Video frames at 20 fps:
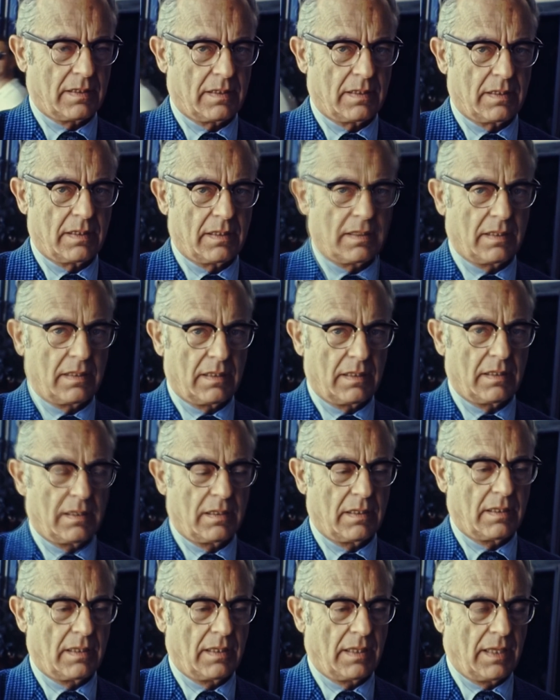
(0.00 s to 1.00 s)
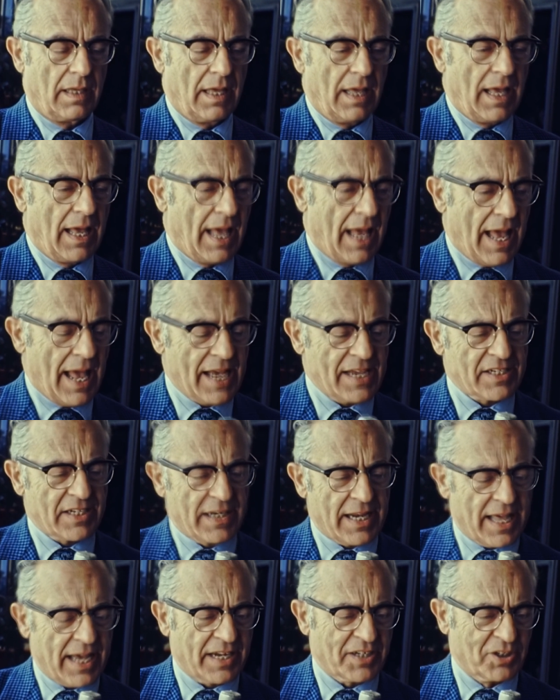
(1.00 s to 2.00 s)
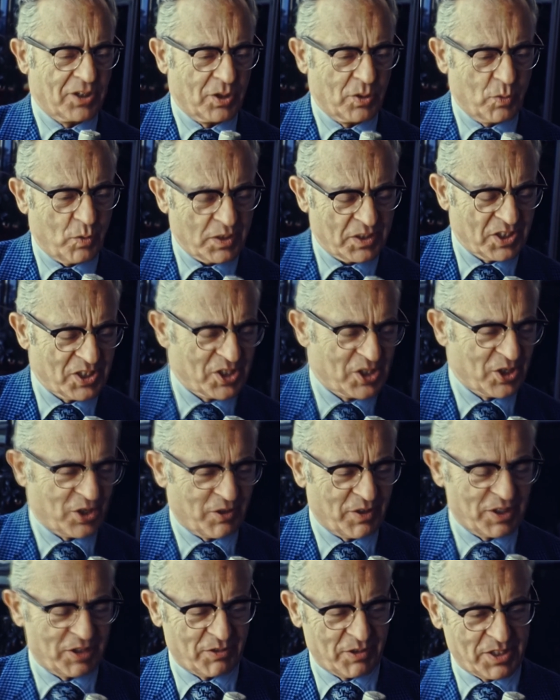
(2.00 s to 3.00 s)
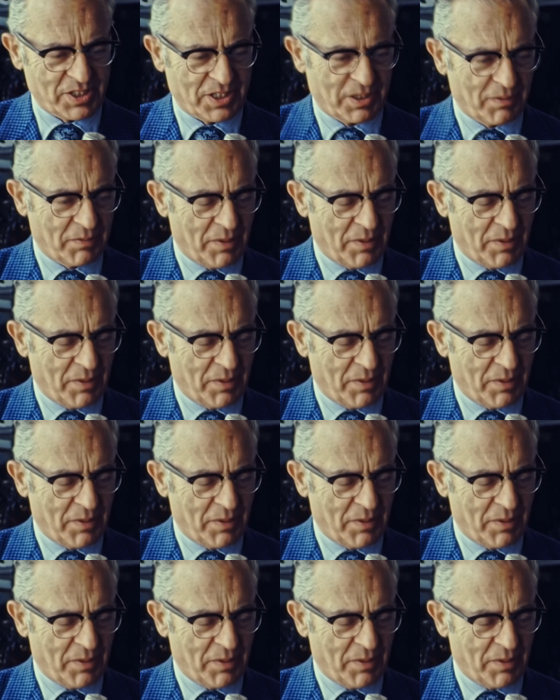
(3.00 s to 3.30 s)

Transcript: city rooms. As an actor, what does your interest in